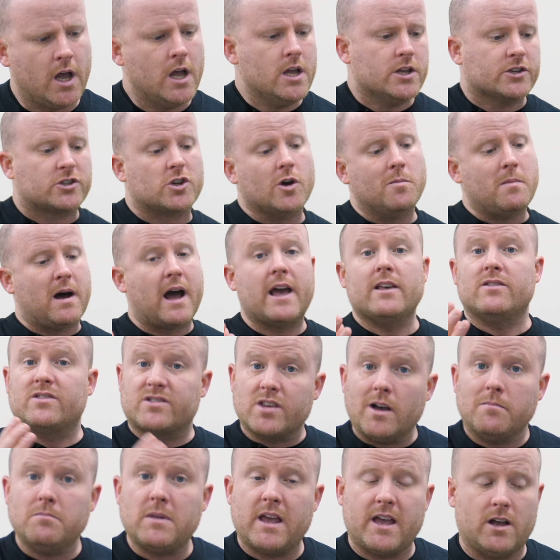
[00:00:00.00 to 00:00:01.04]
So my
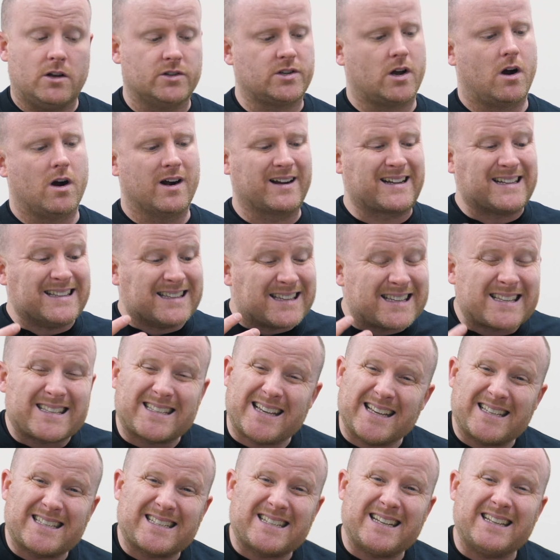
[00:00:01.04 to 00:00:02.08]
thumbnails are
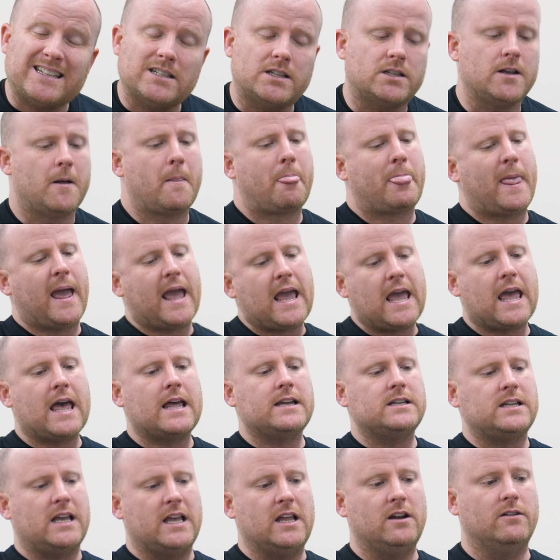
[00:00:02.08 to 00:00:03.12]
consistent
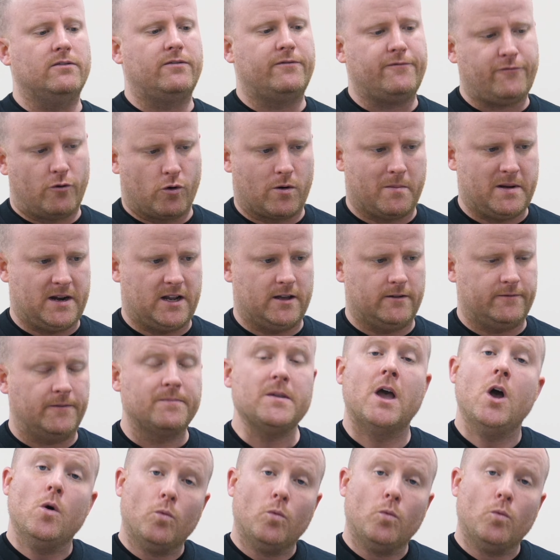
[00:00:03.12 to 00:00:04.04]
and informative.